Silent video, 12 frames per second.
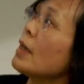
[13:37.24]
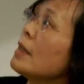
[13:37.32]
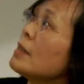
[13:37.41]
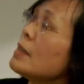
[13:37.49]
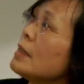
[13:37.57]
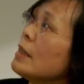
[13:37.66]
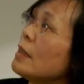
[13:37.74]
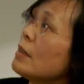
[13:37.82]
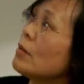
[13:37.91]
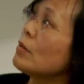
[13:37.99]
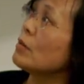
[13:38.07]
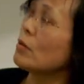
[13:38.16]
can see
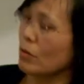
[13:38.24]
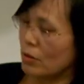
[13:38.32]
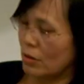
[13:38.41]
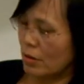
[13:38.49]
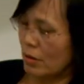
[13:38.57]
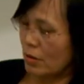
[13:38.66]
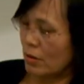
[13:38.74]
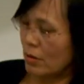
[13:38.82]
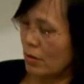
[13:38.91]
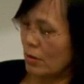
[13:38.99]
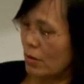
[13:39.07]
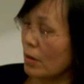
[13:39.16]
to,
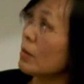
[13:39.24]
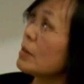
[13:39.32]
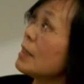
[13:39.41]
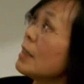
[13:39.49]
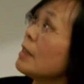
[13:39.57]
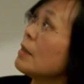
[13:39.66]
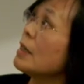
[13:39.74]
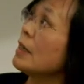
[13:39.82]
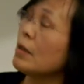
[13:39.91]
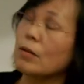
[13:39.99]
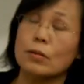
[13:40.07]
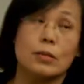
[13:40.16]
to, see the
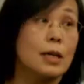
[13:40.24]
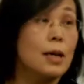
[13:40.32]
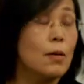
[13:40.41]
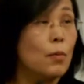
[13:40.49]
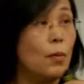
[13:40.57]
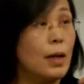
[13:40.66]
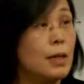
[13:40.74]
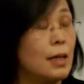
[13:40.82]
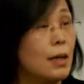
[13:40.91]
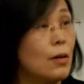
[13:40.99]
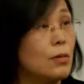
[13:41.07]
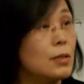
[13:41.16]
needles when
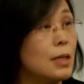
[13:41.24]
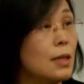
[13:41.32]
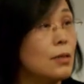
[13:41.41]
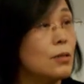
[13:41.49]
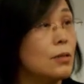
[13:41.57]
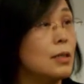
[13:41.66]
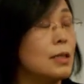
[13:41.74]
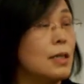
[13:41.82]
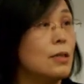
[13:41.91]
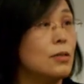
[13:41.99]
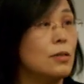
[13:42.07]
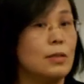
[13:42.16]
it goes into the
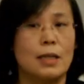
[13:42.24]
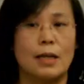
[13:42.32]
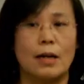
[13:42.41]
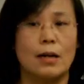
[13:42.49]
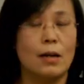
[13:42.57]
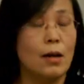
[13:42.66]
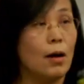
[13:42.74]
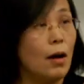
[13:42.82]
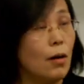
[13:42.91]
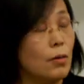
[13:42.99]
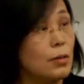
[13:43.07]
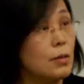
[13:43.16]
tissues there,
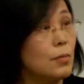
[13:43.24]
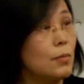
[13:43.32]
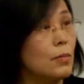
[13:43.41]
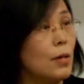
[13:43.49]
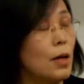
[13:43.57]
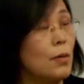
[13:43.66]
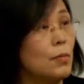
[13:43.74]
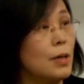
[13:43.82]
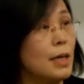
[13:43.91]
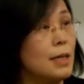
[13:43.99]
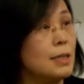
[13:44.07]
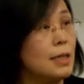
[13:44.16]
or uh, we
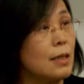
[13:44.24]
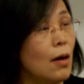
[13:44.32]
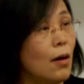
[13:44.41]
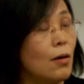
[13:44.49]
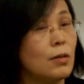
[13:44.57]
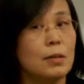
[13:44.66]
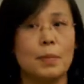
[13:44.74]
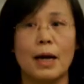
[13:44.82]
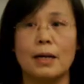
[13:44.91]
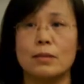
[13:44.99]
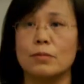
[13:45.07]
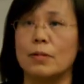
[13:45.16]
can see the, all the
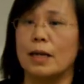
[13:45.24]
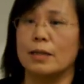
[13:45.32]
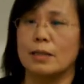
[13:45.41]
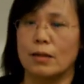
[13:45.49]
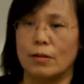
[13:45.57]
pathways